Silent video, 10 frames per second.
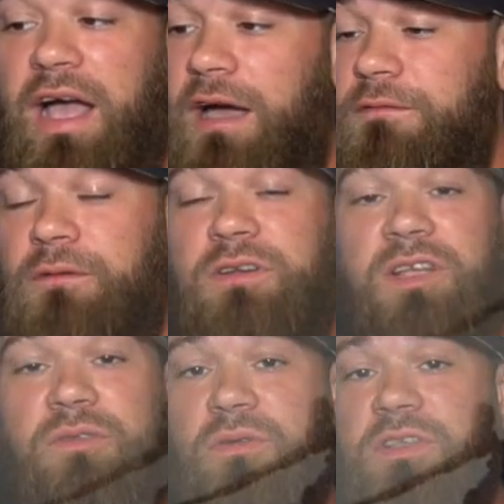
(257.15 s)
At first
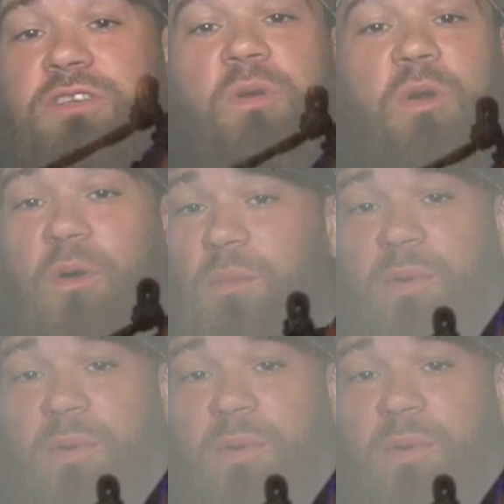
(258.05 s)
I thought these were court